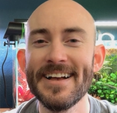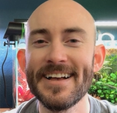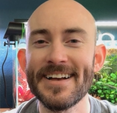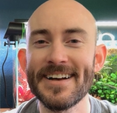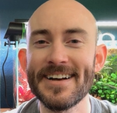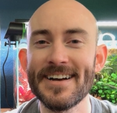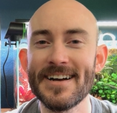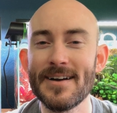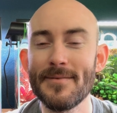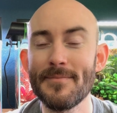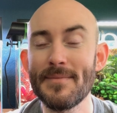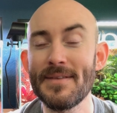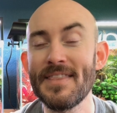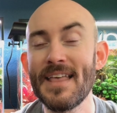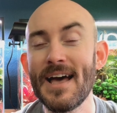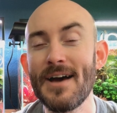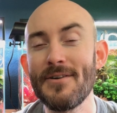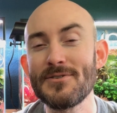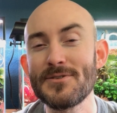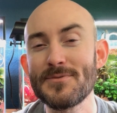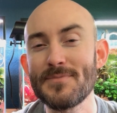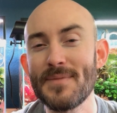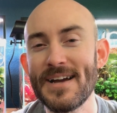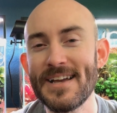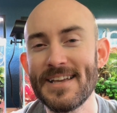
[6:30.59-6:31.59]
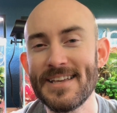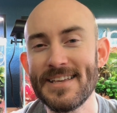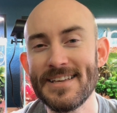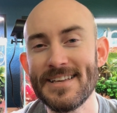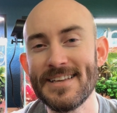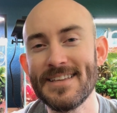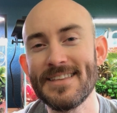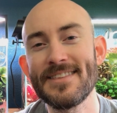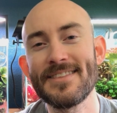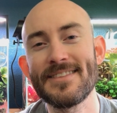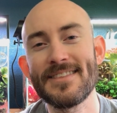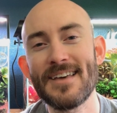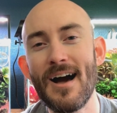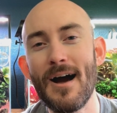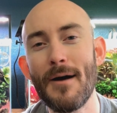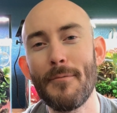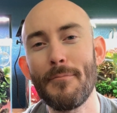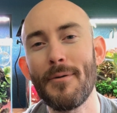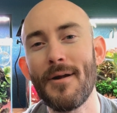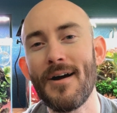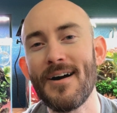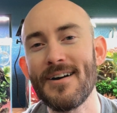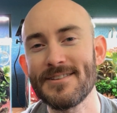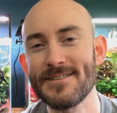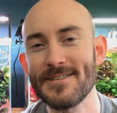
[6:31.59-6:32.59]
And that was my thought
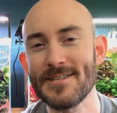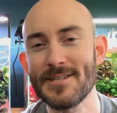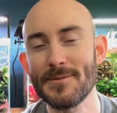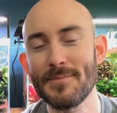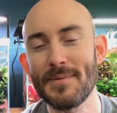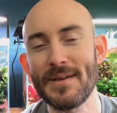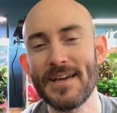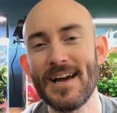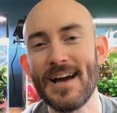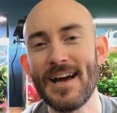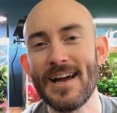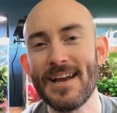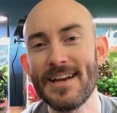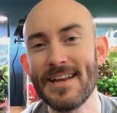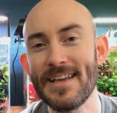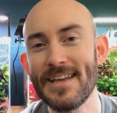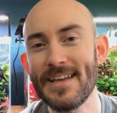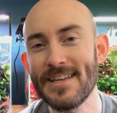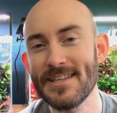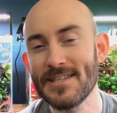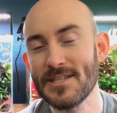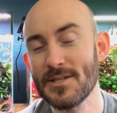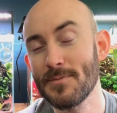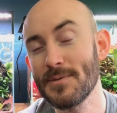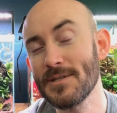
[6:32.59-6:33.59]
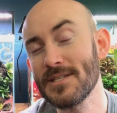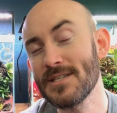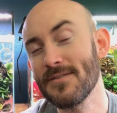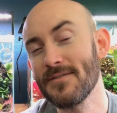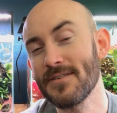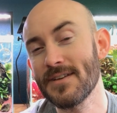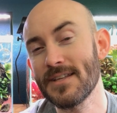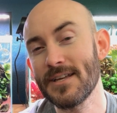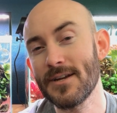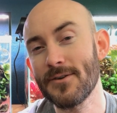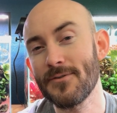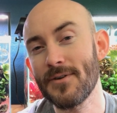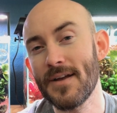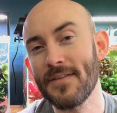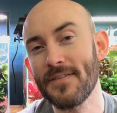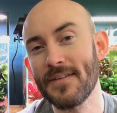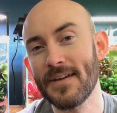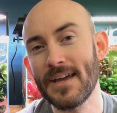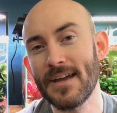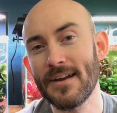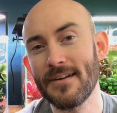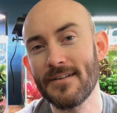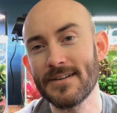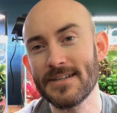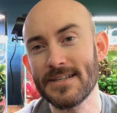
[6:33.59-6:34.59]
process behind it, specifically around the
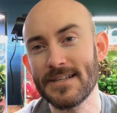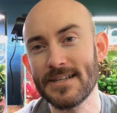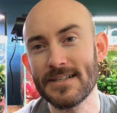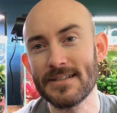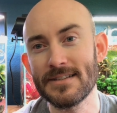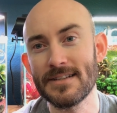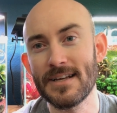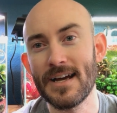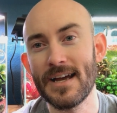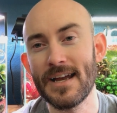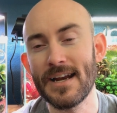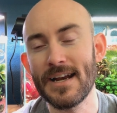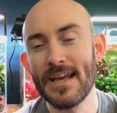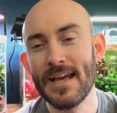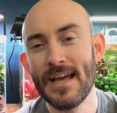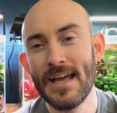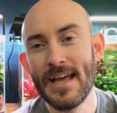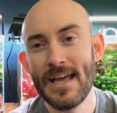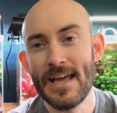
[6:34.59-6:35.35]
Caridina line.